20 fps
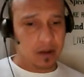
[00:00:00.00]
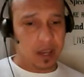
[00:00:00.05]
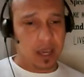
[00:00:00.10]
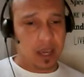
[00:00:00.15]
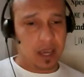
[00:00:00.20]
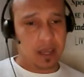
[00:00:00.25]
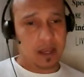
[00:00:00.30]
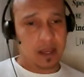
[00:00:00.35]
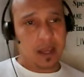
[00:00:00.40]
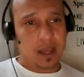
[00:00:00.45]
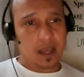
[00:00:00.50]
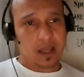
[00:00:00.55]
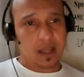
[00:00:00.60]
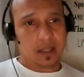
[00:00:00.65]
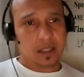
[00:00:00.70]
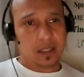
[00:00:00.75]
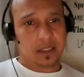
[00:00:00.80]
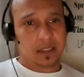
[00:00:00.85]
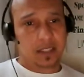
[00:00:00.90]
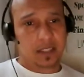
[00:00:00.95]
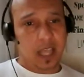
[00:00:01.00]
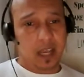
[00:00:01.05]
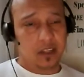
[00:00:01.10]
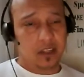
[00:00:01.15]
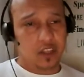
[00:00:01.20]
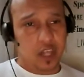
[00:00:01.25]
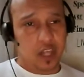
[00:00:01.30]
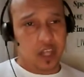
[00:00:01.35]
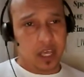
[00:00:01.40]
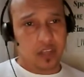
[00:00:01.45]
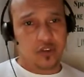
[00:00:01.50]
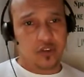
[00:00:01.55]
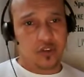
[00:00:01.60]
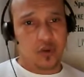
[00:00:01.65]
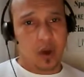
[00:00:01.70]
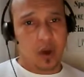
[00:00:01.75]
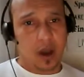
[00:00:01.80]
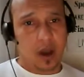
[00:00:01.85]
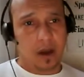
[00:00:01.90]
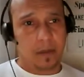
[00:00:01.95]
Then you take your slideshow,
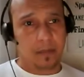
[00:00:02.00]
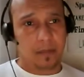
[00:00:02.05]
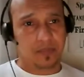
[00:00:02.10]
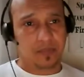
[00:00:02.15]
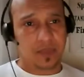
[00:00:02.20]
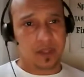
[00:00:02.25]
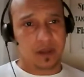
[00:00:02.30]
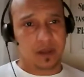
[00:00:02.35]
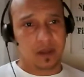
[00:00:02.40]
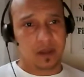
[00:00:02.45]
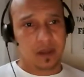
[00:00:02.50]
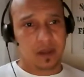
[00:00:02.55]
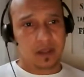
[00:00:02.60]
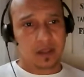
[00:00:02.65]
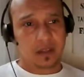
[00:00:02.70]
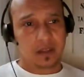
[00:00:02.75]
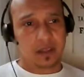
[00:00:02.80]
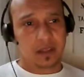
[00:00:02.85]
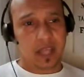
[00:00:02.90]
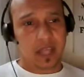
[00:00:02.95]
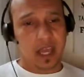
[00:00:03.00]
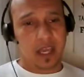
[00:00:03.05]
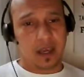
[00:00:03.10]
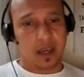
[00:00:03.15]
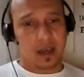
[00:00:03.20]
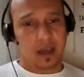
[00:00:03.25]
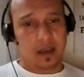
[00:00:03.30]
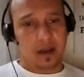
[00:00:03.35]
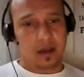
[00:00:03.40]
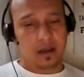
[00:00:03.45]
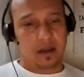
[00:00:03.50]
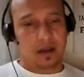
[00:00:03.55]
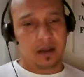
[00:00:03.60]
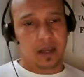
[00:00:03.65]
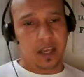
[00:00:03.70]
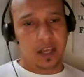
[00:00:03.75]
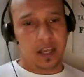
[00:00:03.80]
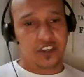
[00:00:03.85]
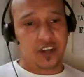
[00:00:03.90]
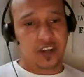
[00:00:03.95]
your complete slideshow, you share it on Google
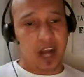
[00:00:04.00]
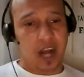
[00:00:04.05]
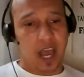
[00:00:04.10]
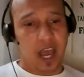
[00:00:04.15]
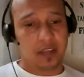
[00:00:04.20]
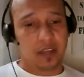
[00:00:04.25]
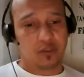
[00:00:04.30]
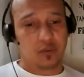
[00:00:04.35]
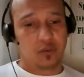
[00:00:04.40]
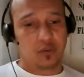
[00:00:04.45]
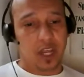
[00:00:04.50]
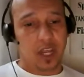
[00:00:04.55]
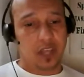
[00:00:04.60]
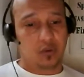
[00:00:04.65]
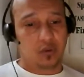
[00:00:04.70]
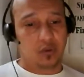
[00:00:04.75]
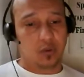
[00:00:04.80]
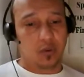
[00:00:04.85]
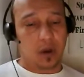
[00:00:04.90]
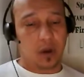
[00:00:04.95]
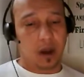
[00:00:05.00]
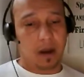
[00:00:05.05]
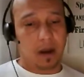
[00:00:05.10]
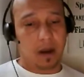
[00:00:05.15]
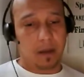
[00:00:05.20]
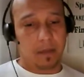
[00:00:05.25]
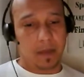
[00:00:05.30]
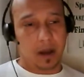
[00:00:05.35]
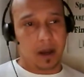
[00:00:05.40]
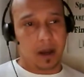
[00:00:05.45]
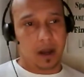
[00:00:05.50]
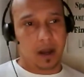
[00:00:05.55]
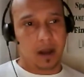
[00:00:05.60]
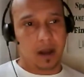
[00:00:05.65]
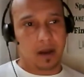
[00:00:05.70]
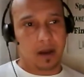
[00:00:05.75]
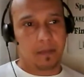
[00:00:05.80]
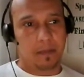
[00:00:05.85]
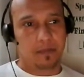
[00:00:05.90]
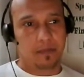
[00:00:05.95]
Drive and on Google Plus.
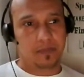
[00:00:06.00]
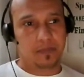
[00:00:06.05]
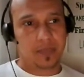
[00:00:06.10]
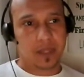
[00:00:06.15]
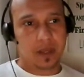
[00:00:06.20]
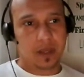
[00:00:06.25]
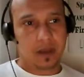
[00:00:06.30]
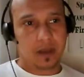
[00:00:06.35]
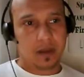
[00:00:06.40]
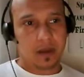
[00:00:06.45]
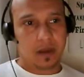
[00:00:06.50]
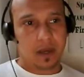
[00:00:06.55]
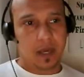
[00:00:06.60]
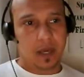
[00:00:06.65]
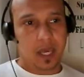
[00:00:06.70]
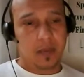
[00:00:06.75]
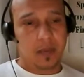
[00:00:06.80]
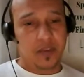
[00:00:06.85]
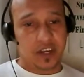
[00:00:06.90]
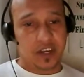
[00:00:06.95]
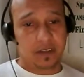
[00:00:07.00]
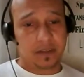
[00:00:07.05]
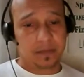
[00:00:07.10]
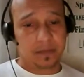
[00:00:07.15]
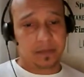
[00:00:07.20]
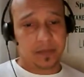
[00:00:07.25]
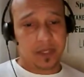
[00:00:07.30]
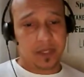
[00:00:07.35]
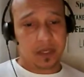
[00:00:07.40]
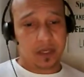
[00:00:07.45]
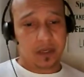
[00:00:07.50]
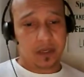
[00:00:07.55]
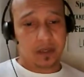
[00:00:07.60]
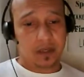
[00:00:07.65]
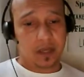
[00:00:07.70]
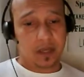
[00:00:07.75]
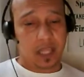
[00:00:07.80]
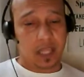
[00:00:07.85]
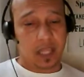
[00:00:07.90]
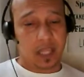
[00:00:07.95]
You share it on
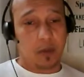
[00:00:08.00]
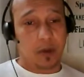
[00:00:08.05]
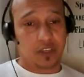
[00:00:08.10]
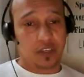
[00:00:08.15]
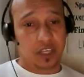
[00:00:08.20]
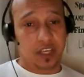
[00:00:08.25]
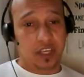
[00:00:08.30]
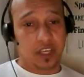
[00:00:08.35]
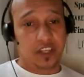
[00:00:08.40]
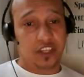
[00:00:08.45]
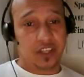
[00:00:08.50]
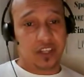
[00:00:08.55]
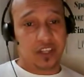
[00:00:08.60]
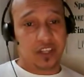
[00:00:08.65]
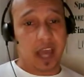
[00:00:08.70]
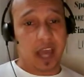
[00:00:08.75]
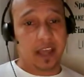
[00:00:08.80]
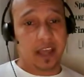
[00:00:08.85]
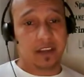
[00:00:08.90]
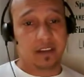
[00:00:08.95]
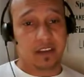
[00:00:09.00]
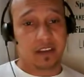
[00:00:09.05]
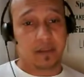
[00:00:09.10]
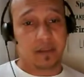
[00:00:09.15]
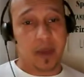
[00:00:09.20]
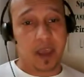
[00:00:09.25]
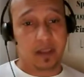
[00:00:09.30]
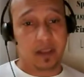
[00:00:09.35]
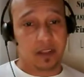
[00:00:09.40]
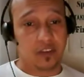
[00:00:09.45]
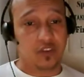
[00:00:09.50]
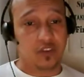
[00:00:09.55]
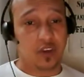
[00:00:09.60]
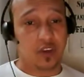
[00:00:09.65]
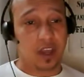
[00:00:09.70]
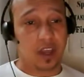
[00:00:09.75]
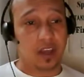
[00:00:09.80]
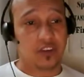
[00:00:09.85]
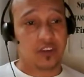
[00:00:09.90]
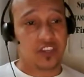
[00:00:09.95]
Scribd and also in
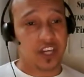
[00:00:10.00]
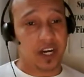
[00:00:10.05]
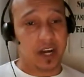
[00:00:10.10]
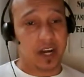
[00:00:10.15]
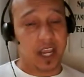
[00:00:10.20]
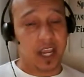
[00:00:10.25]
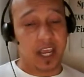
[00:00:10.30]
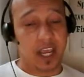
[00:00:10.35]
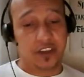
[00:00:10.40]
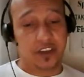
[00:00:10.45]
SlideShare.